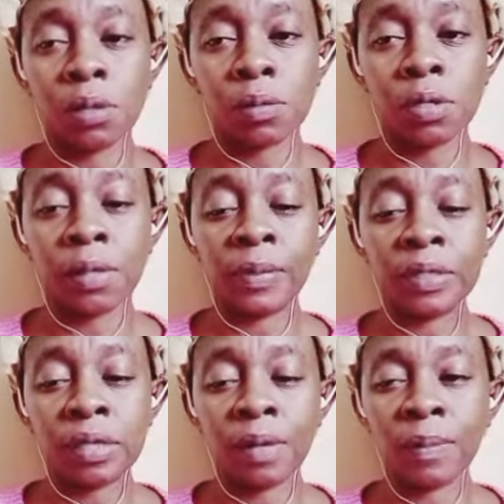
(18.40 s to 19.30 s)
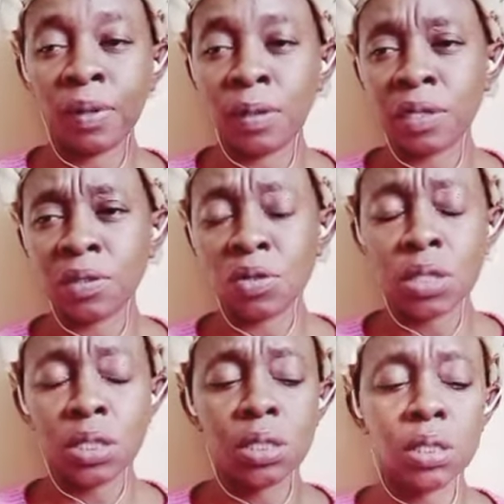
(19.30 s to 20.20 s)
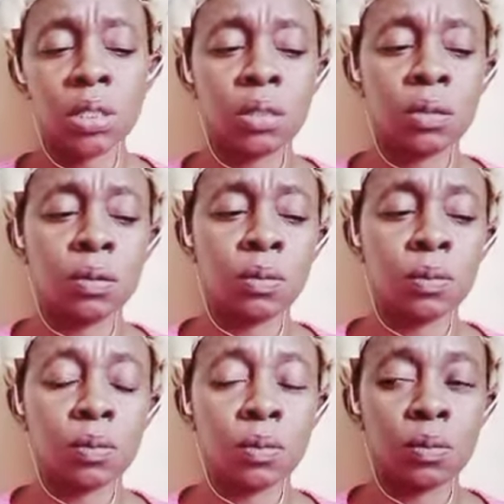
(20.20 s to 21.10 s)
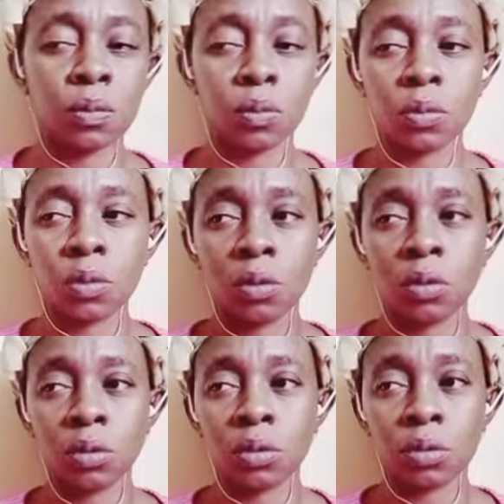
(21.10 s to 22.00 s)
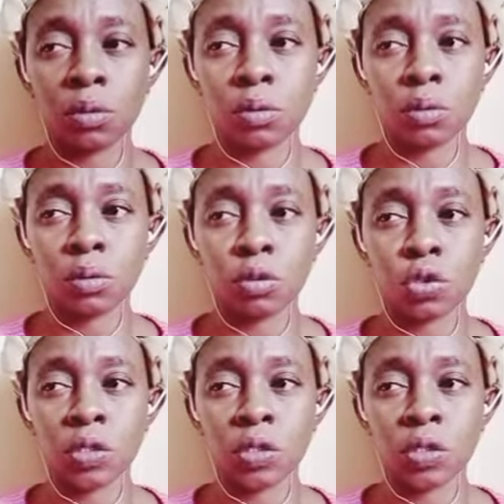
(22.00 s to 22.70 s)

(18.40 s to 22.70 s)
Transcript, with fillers: namely amaranth, what is it called,